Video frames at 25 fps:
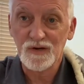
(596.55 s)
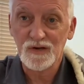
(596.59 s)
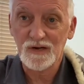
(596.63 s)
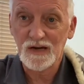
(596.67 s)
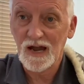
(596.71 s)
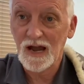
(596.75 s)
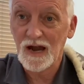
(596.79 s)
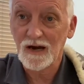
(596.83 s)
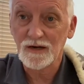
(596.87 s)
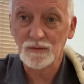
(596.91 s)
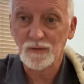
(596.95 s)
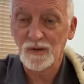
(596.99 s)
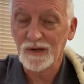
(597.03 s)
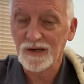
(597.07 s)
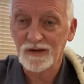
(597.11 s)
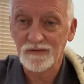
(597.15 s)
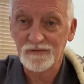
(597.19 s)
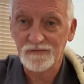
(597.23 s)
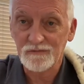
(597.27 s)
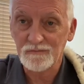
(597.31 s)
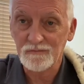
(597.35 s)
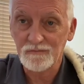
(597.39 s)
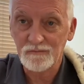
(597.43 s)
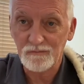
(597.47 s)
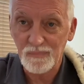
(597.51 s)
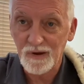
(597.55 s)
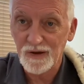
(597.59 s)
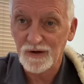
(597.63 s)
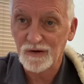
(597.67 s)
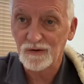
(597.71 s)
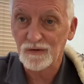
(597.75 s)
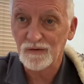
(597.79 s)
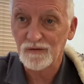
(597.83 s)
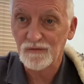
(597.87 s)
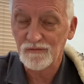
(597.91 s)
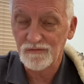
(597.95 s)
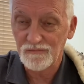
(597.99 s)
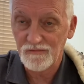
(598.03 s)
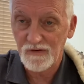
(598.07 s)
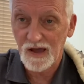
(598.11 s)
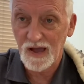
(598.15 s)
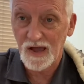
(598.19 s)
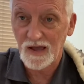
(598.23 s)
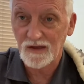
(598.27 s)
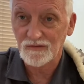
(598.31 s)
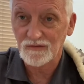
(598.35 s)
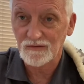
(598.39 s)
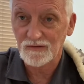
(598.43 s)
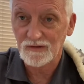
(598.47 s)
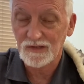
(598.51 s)
How do I get better
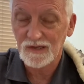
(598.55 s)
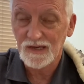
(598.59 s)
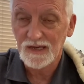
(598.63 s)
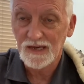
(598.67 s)
fast?